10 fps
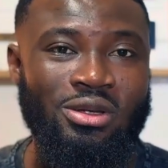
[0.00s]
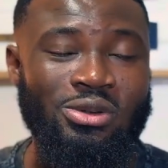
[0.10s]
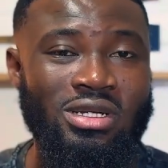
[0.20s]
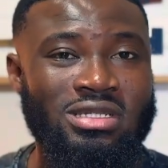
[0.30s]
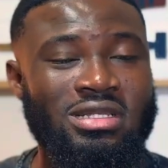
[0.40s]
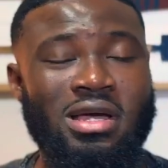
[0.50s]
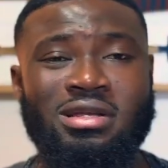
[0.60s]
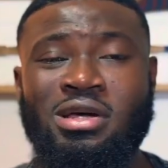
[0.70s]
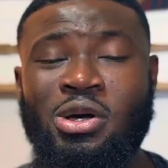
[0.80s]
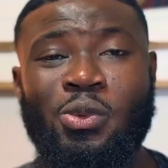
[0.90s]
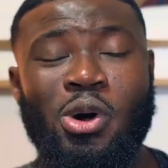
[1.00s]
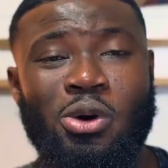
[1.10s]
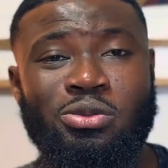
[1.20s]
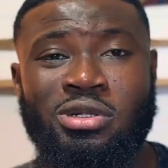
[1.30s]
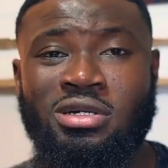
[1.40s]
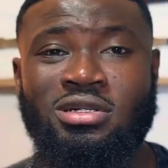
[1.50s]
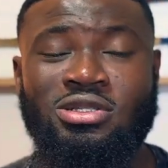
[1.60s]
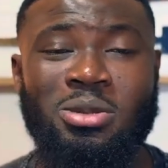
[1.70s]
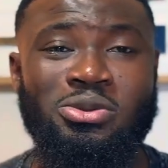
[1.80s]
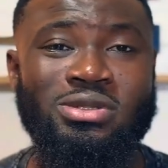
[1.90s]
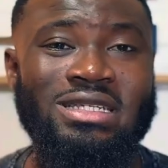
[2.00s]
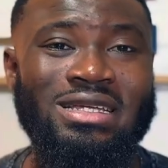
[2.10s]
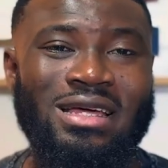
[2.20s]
You understand? Well, some could say